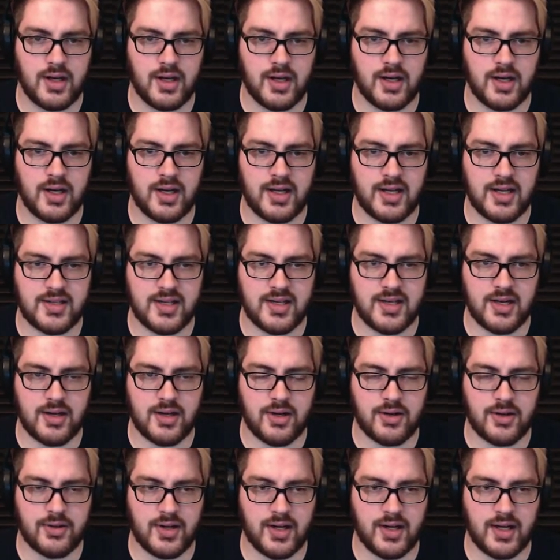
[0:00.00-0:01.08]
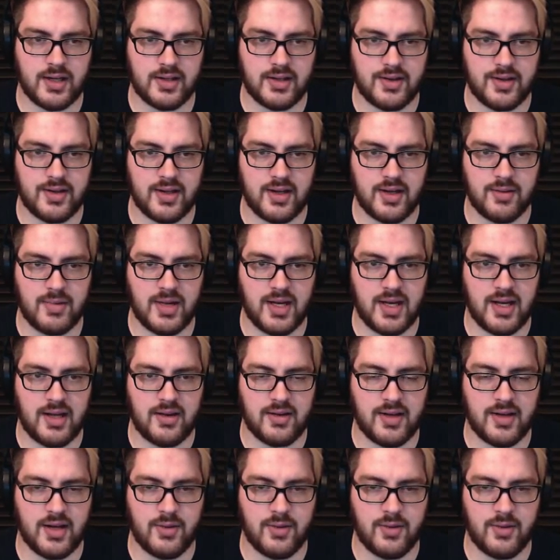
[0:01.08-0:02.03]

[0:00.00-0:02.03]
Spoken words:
Yes I did. Okay, lithium. And then